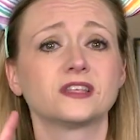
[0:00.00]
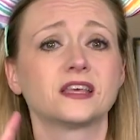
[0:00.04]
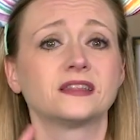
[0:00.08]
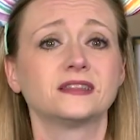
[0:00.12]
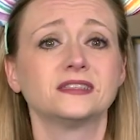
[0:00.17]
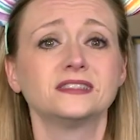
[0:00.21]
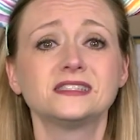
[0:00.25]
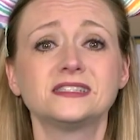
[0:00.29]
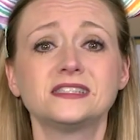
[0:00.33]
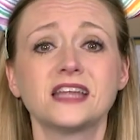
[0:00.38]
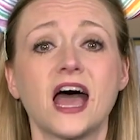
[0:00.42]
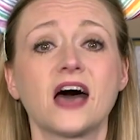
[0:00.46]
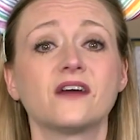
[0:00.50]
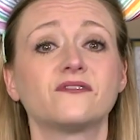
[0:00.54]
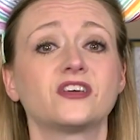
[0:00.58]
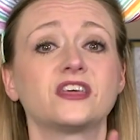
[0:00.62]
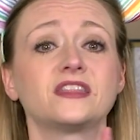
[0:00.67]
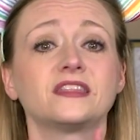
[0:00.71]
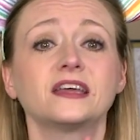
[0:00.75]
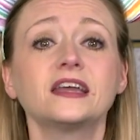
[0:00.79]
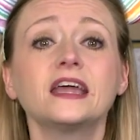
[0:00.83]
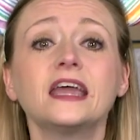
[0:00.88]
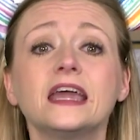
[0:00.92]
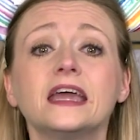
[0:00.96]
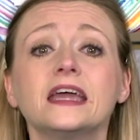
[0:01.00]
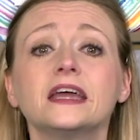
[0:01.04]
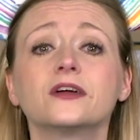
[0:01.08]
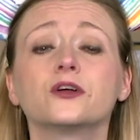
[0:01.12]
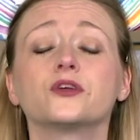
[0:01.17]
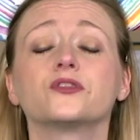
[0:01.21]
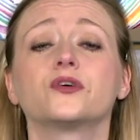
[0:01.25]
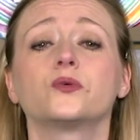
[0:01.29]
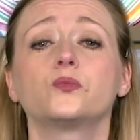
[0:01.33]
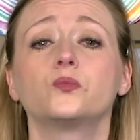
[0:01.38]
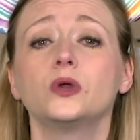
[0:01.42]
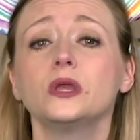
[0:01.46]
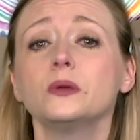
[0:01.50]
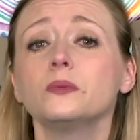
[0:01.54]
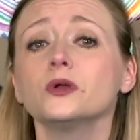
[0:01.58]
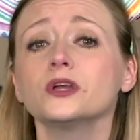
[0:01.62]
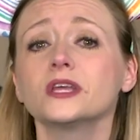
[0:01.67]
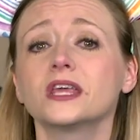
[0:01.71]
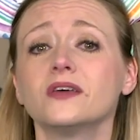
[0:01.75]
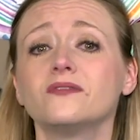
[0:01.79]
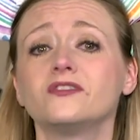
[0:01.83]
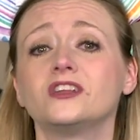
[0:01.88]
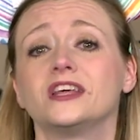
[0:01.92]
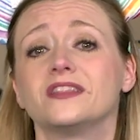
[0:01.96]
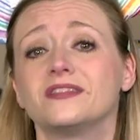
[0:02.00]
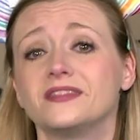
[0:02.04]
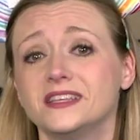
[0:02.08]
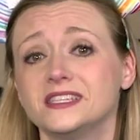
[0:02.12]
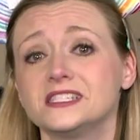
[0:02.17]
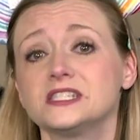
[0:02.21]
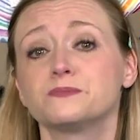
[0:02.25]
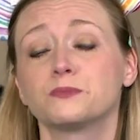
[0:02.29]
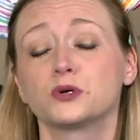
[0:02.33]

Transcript: and the staff and the care that we were given at this